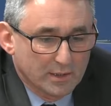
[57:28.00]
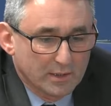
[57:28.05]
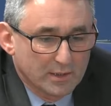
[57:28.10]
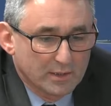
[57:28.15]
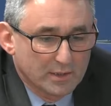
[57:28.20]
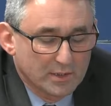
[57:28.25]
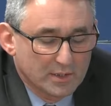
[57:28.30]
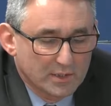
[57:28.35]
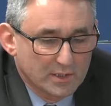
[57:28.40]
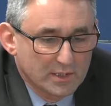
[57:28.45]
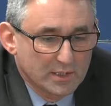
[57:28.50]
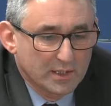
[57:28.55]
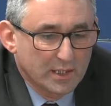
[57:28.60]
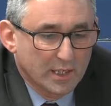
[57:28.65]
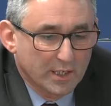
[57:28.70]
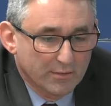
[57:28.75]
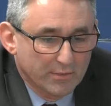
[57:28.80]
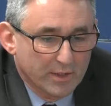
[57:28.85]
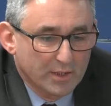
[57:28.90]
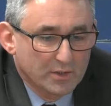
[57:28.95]

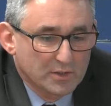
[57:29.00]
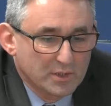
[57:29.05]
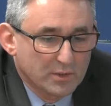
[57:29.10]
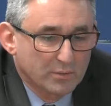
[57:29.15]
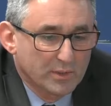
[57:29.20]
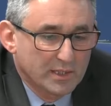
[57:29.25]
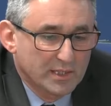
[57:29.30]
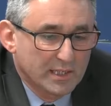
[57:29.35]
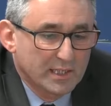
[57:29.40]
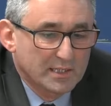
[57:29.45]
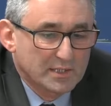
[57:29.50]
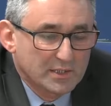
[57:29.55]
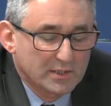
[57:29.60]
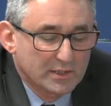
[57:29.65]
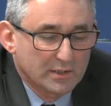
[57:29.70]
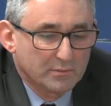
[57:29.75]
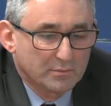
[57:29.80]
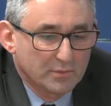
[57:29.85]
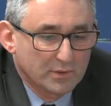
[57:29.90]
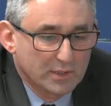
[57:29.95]
scenarios that we'd asked
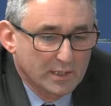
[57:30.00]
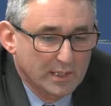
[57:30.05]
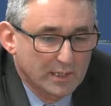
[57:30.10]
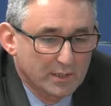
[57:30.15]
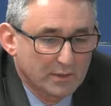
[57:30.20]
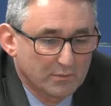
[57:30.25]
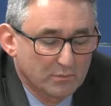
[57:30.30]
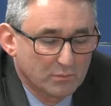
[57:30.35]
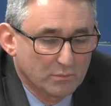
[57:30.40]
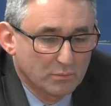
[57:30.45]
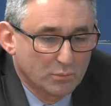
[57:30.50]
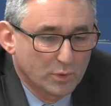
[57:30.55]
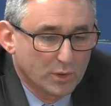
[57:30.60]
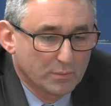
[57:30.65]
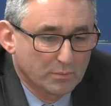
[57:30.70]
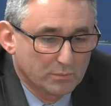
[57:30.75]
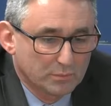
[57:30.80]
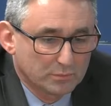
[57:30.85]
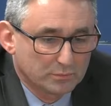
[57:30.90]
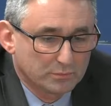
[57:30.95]
them, they were,
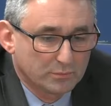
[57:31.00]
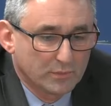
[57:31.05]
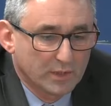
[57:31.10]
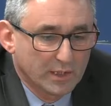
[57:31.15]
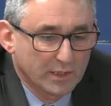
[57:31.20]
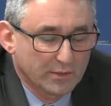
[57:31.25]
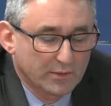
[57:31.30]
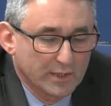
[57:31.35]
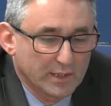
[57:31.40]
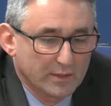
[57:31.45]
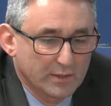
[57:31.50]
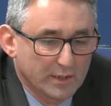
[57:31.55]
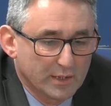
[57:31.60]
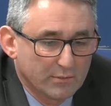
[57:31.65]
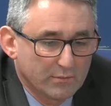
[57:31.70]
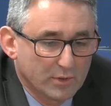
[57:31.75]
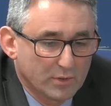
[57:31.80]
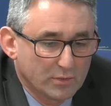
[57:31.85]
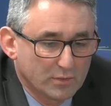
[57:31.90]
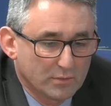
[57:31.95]
they
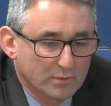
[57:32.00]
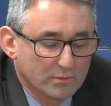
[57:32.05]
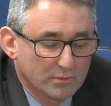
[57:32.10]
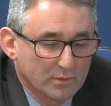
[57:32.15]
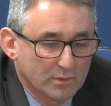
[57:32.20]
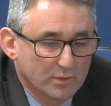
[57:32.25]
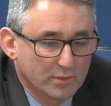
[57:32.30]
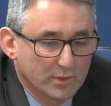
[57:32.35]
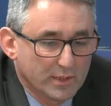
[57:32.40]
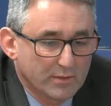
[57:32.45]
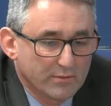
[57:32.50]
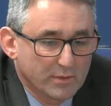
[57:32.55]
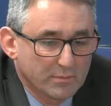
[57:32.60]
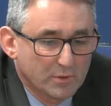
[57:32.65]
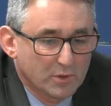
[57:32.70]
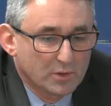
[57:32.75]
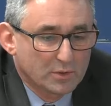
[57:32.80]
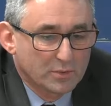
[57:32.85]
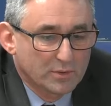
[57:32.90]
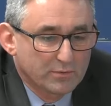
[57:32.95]
wrote, their
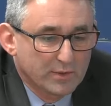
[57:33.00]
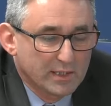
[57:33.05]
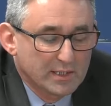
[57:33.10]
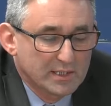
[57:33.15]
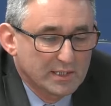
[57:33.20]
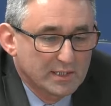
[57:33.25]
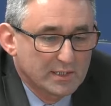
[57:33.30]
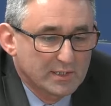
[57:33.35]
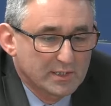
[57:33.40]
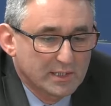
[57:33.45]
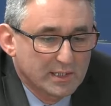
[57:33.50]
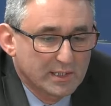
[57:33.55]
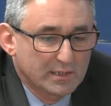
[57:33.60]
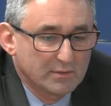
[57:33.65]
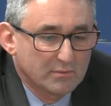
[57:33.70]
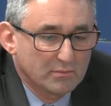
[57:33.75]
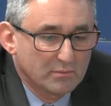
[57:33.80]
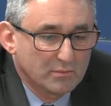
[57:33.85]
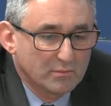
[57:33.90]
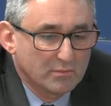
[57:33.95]
reports were writing and
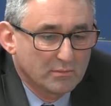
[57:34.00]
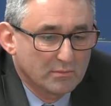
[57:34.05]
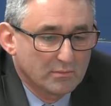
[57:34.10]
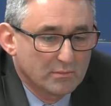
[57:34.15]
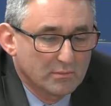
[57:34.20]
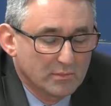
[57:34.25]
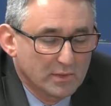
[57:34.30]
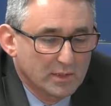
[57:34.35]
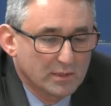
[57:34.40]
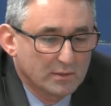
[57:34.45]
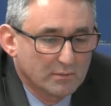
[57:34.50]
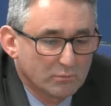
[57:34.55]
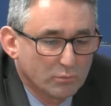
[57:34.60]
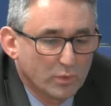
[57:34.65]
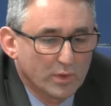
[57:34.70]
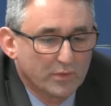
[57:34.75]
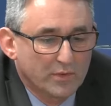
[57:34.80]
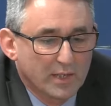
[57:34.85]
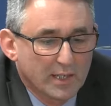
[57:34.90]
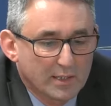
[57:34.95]
saying,
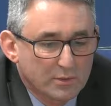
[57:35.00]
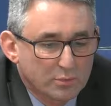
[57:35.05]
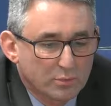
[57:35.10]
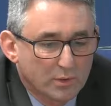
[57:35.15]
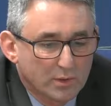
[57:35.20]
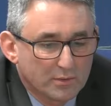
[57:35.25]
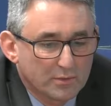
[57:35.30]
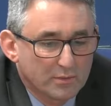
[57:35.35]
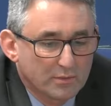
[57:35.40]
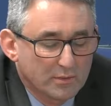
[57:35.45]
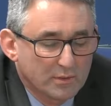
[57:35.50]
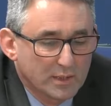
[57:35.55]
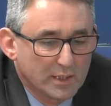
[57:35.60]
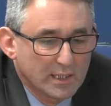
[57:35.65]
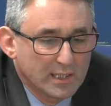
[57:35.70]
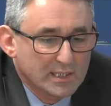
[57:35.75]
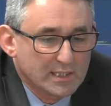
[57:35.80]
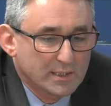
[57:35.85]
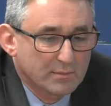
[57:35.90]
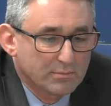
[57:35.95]
with that one,
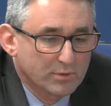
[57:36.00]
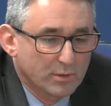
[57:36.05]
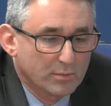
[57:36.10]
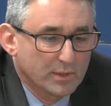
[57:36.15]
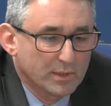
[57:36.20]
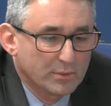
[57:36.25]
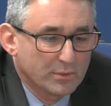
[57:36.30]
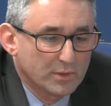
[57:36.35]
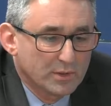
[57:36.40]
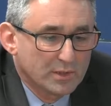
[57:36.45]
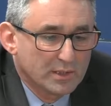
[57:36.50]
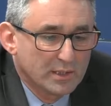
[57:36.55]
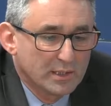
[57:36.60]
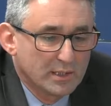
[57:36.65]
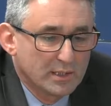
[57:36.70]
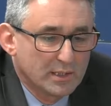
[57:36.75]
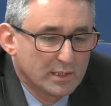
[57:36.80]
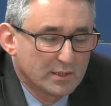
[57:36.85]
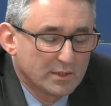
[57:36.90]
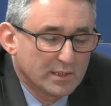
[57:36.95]
yes, it probably would.
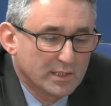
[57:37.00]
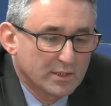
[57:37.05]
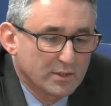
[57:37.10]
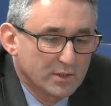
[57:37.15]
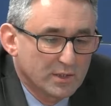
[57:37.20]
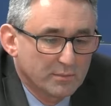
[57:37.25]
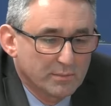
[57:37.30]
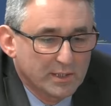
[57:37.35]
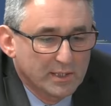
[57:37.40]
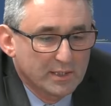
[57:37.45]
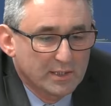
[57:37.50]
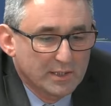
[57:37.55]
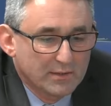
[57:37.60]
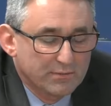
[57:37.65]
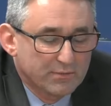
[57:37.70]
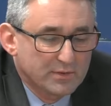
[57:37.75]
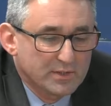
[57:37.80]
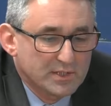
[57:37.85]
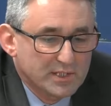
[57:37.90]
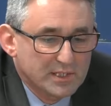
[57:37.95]
There could have been
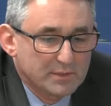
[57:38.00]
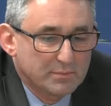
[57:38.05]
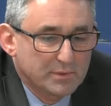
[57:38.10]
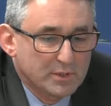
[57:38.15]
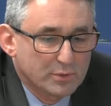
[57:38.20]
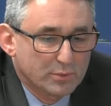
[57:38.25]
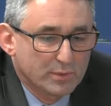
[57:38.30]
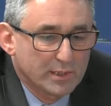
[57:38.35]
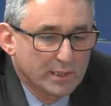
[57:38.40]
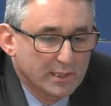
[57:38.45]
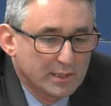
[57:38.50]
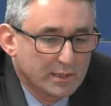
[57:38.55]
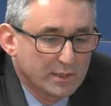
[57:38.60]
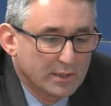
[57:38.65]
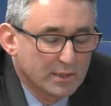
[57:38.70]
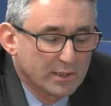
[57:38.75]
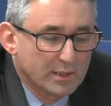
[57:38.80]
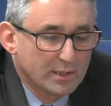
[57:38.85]
differences between,